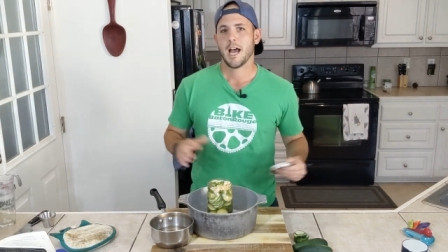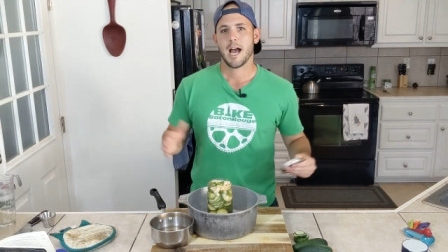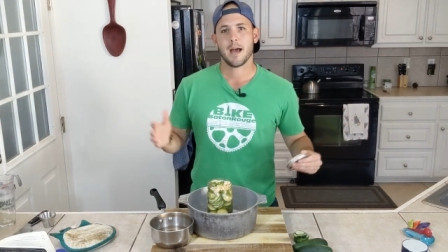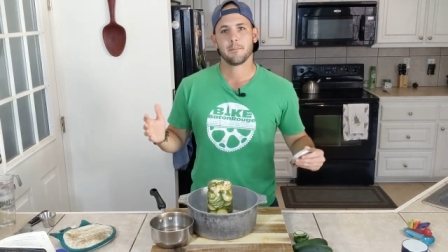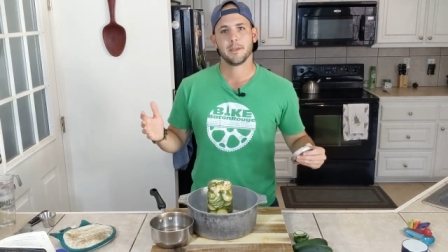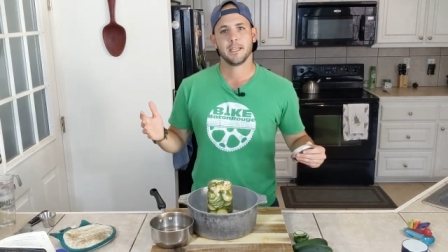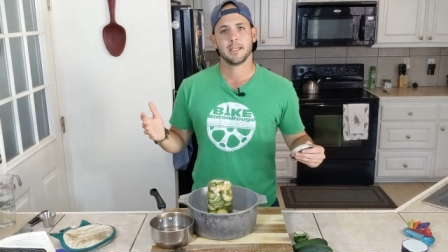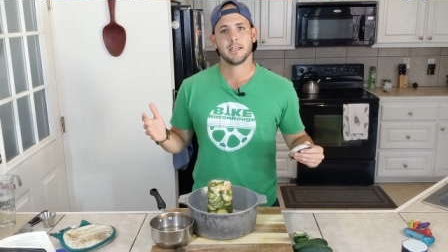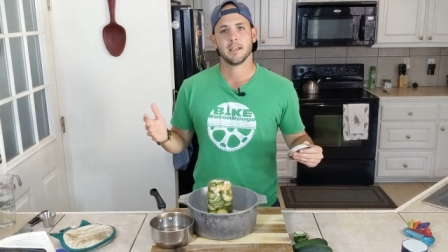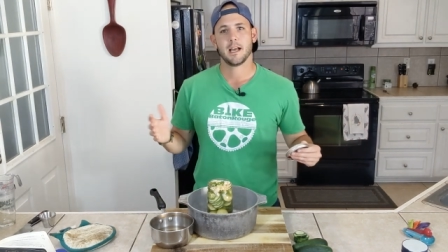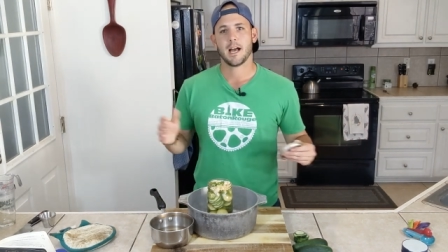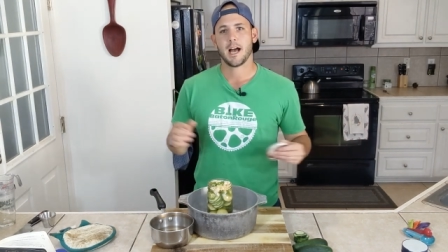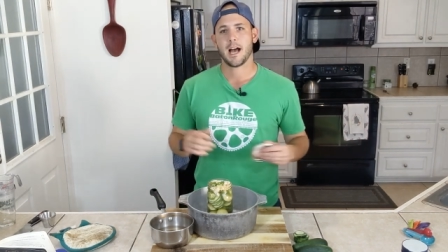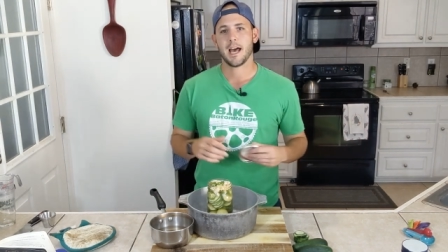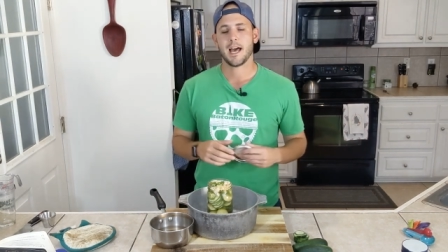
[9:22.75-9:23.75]
I
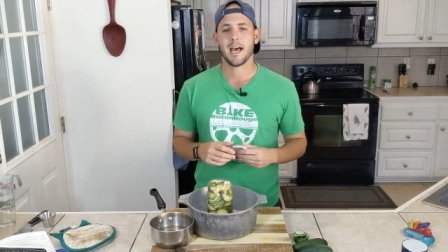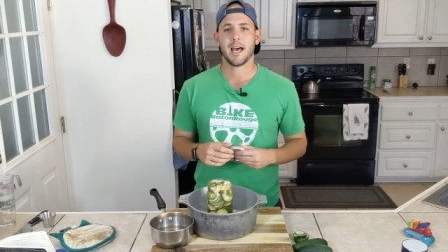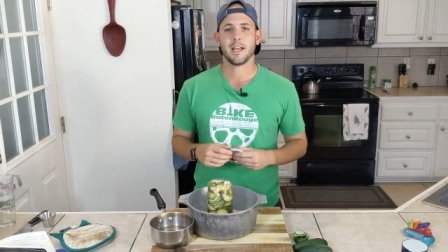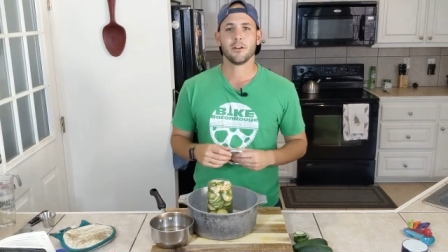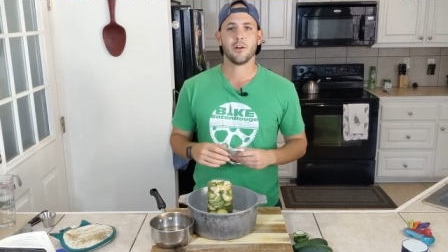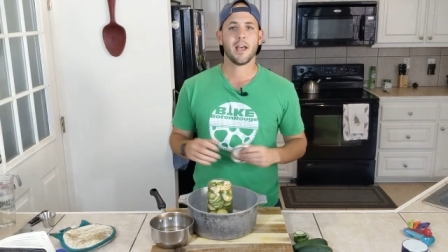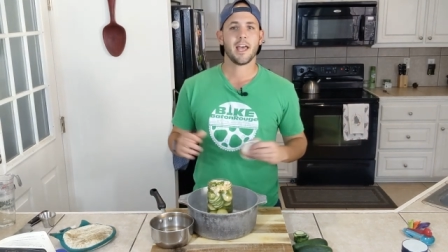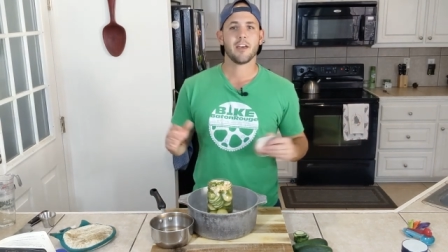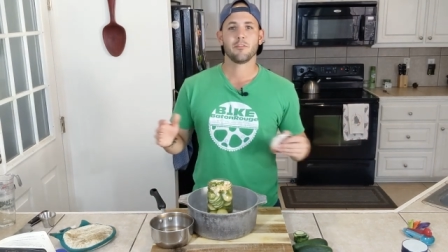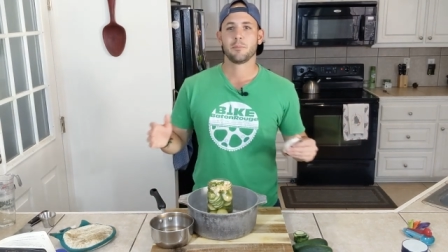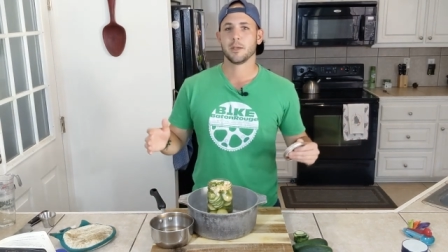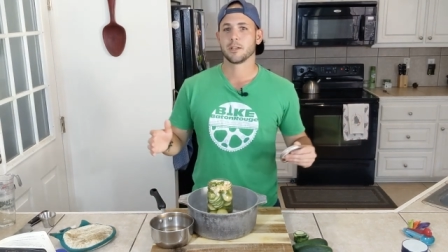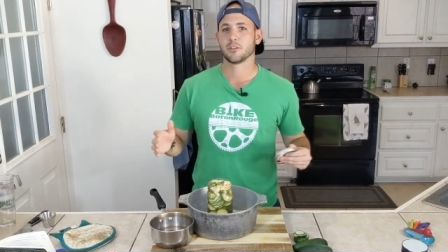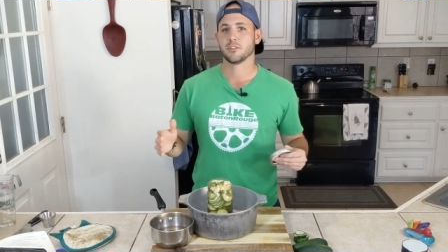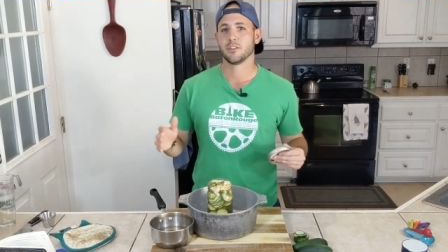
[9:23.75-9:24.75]
mean, I don't have
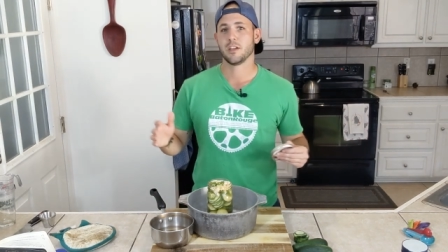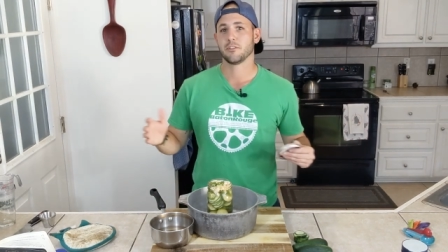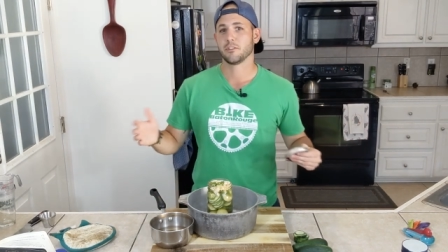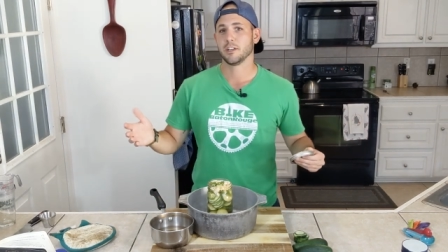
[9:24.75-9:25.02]
pickles that